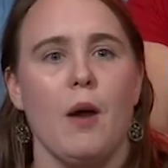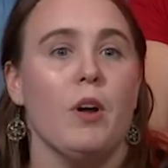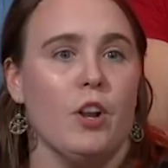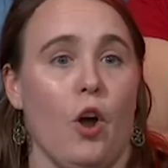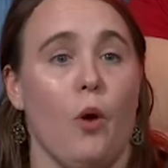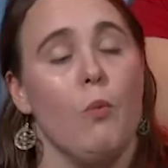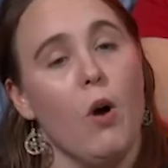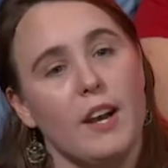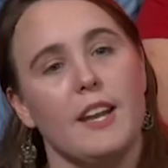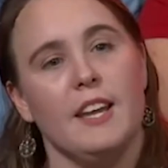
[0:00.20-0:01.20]
want to know,
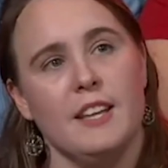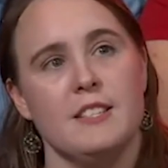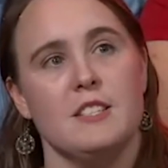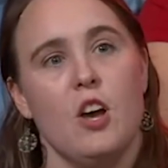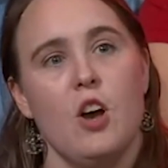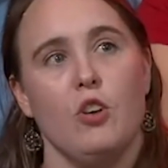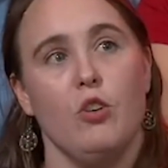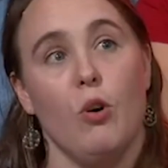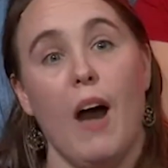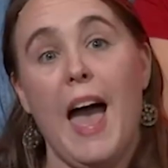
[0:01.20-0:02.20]
what is
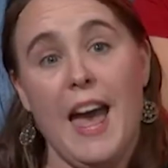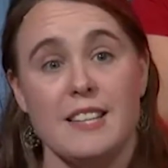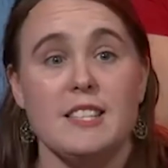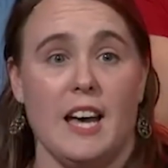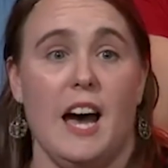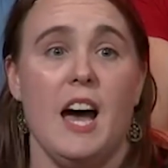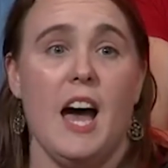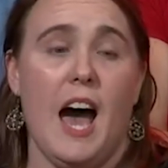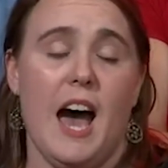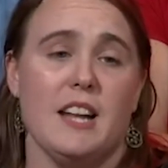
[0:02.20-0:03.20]
your answer
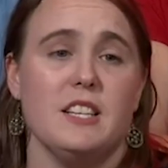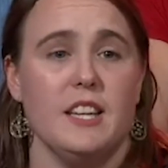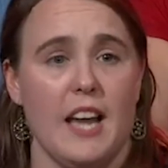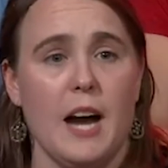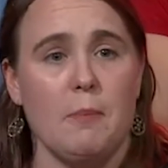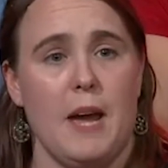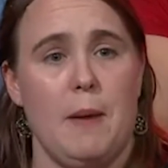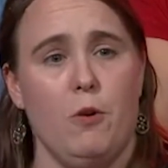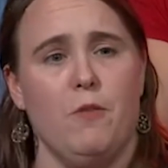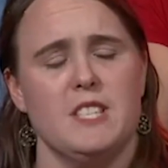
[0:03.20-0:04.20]
to young
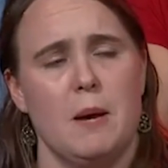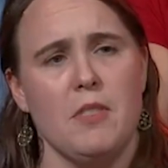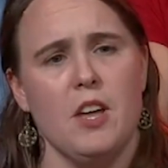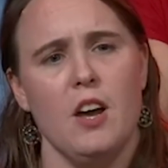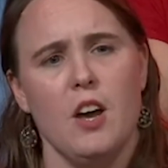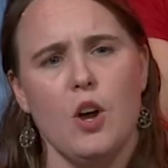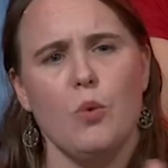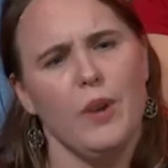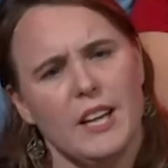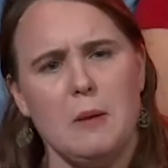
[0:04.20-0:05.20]
people for some of the
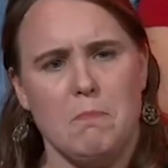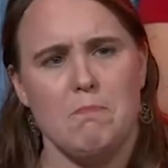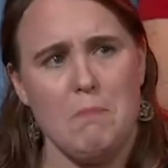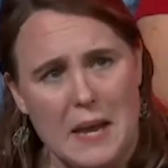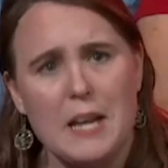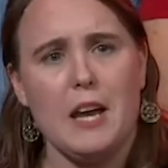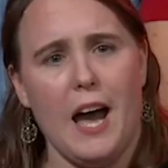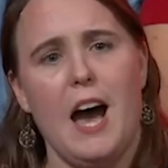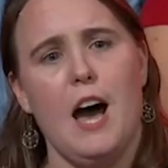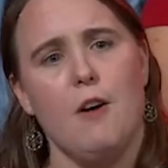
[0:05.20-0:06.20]
really
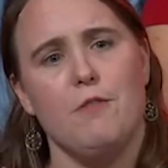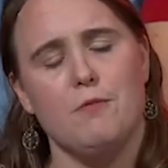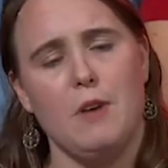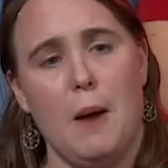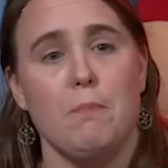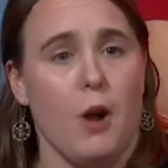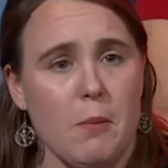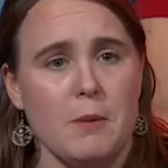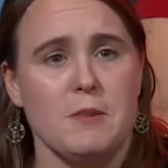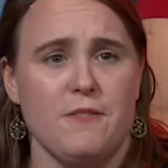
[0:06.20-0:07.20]
big
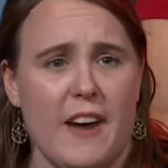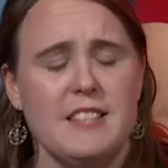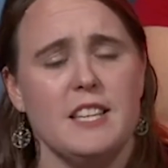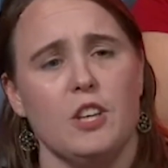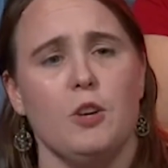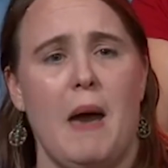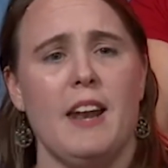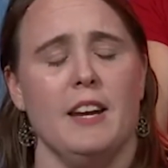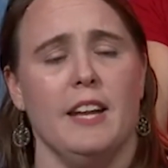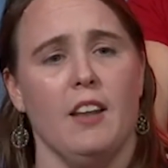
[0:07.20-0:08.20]
problems facing
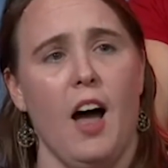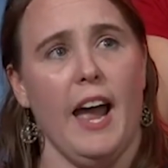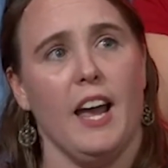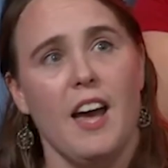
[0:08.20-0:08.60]
humanity, like